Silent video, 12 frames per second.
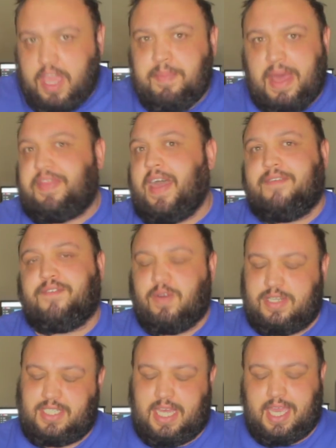about that for
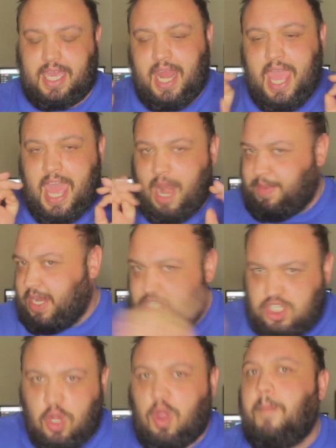a second. And I'm gonna
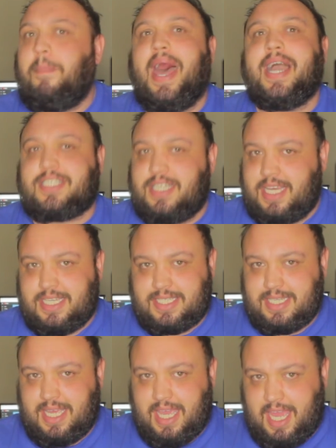circle back to
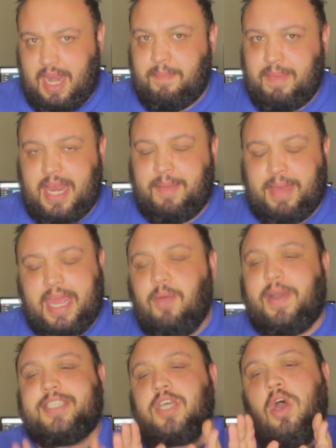this in a minute. But
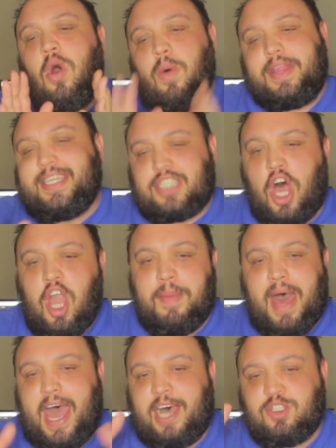anyways, what they talk
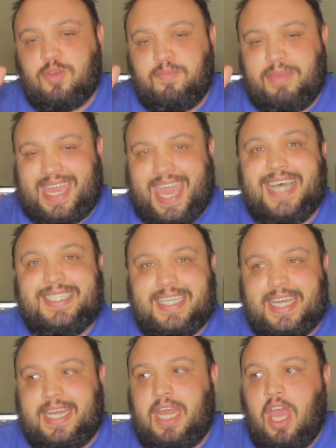about, how
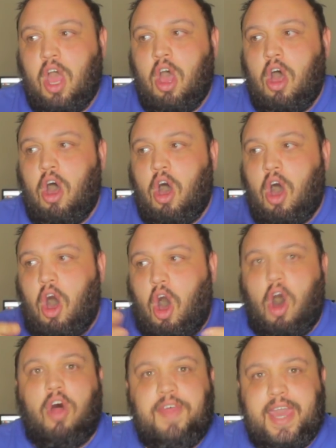McKesson,
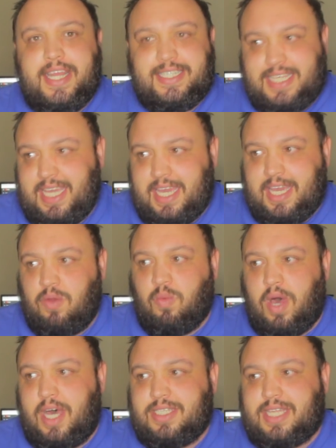all they did
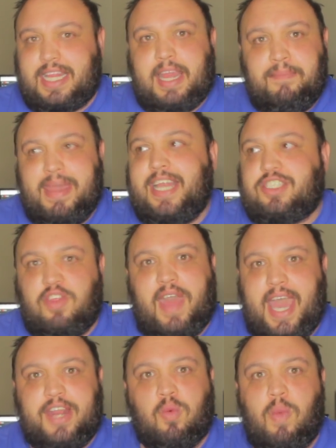was, like, they made it so they
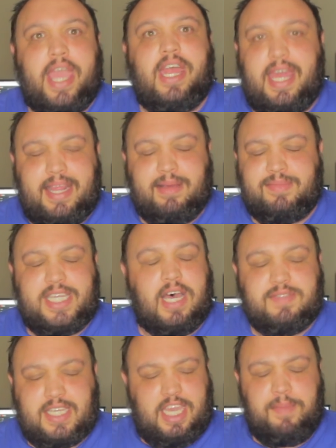had to regulate
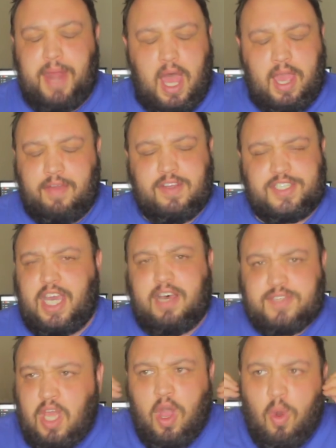themselves and keep an eye on
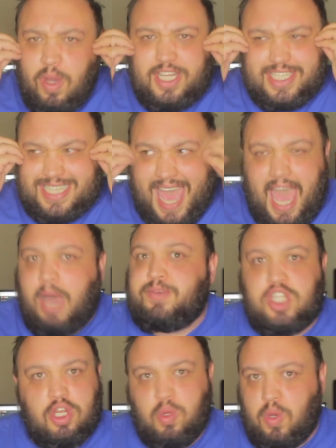themselves, which is
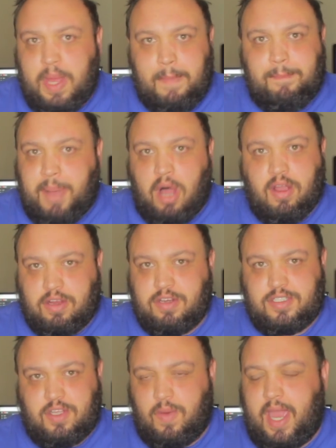absolutely
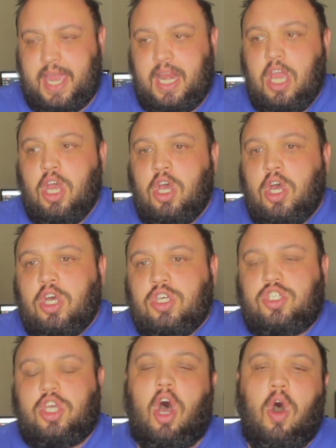bonkers, all right?
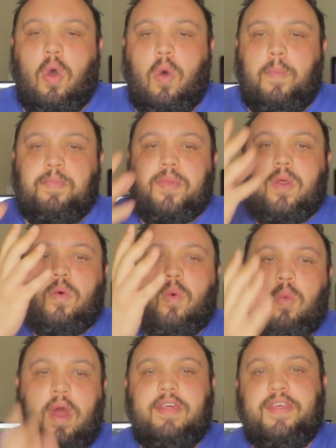So
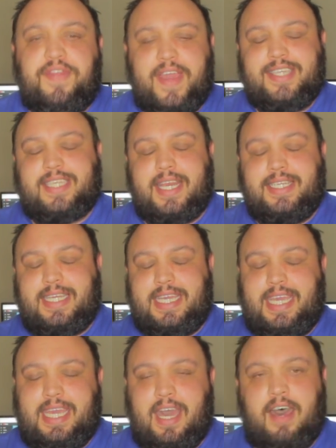one of the things that
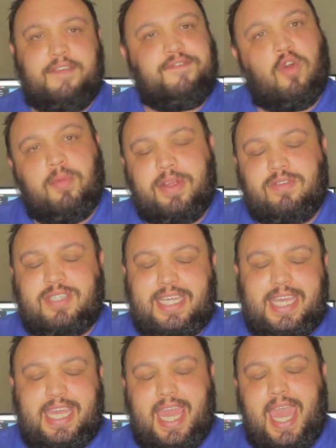a former
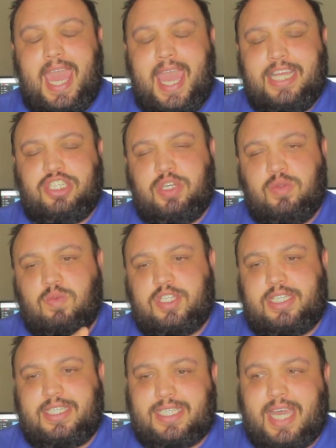DEA agent was
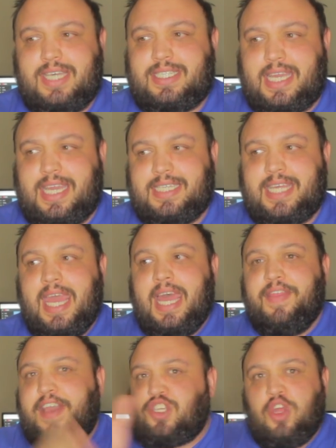discussing is
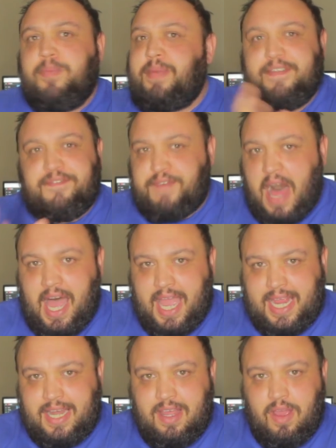they shouldn't be
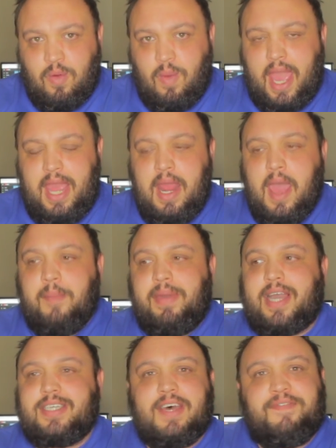fined, right?
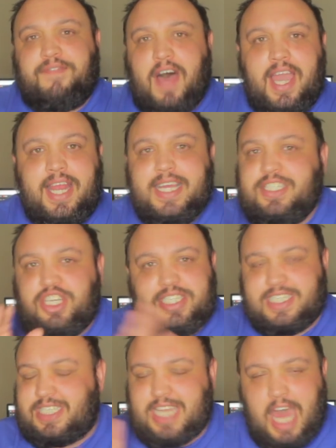Because a fine is just
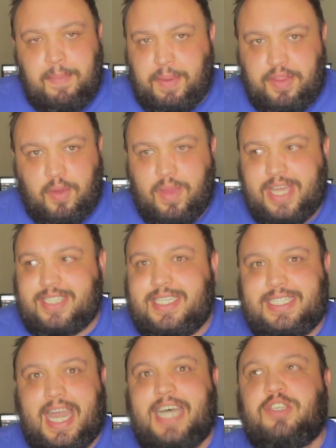a slap on the wrist. These
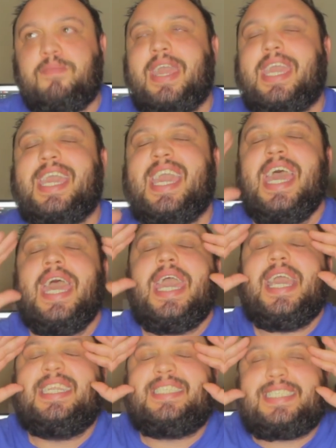guys are making
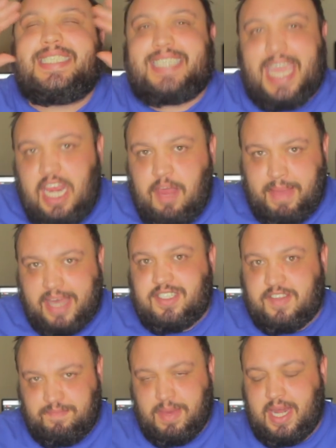insane amounts
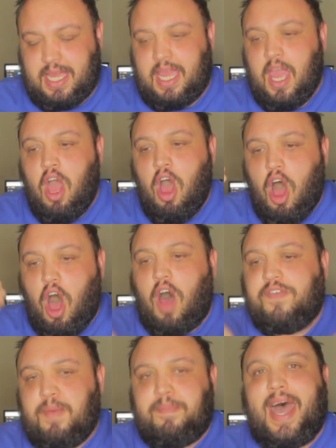of money
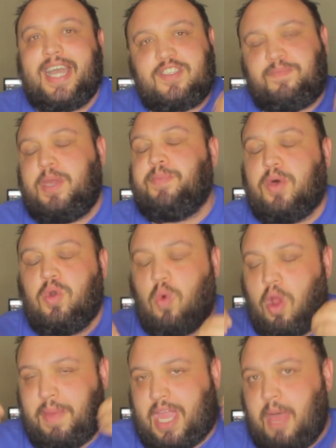off the backs of people who
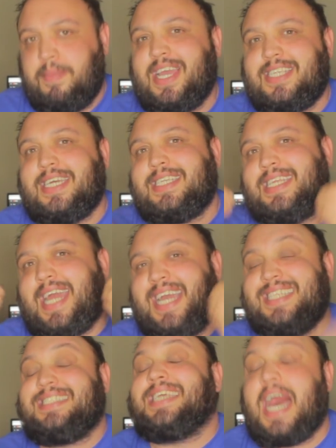are becoming addicted
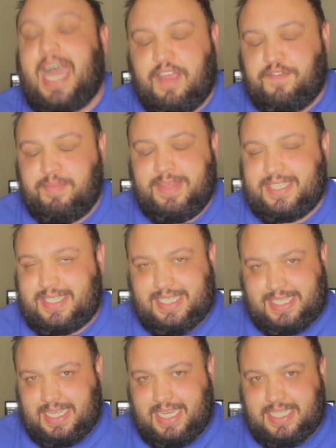and dying from this
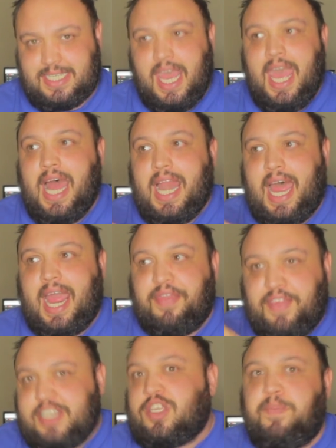disease. Like,
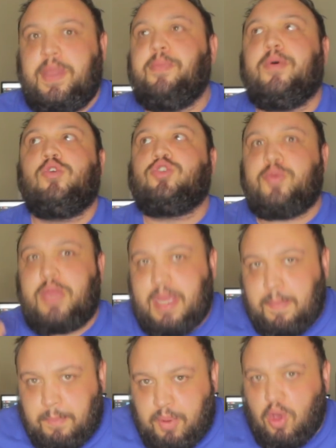these are people who should be
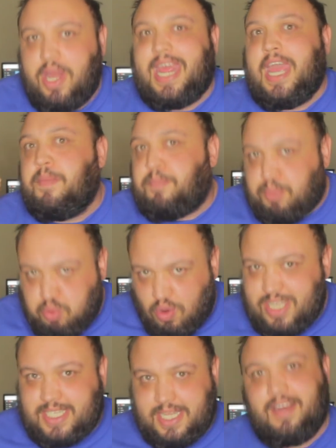put in
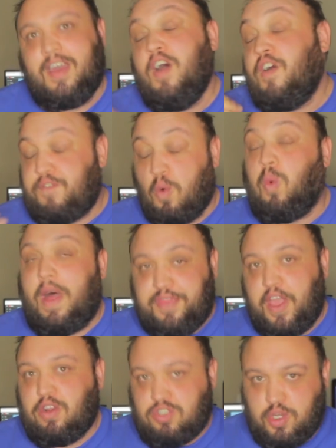prison for what
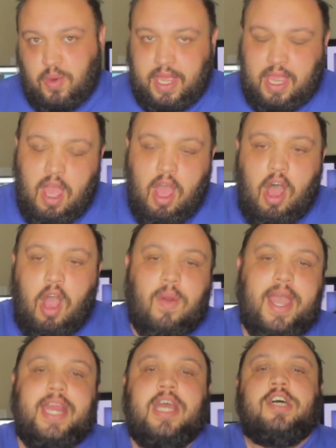they're doing, all
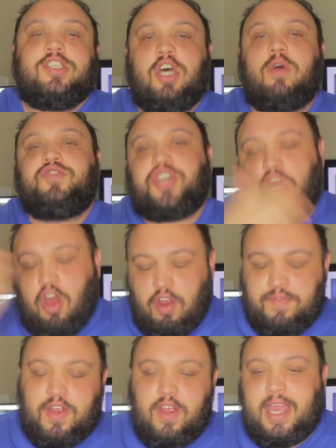right? So John
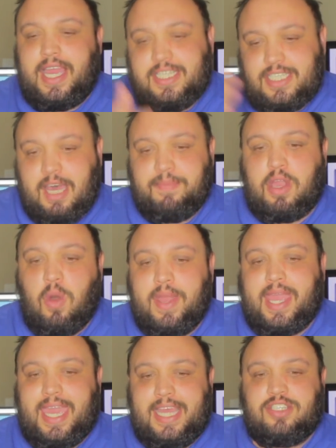Oliver ends up
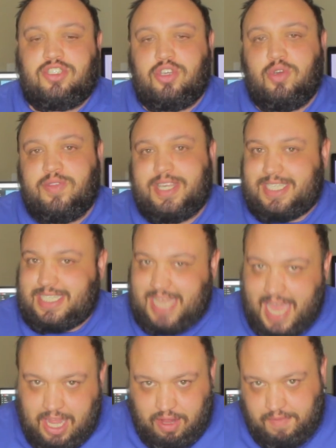going into the
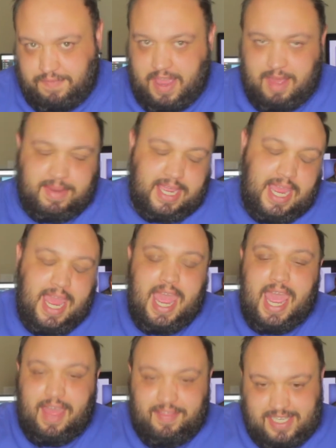Sackler family.
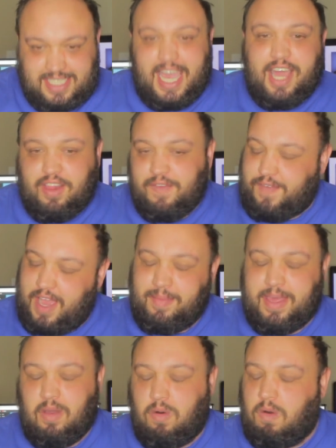And the Sackler family,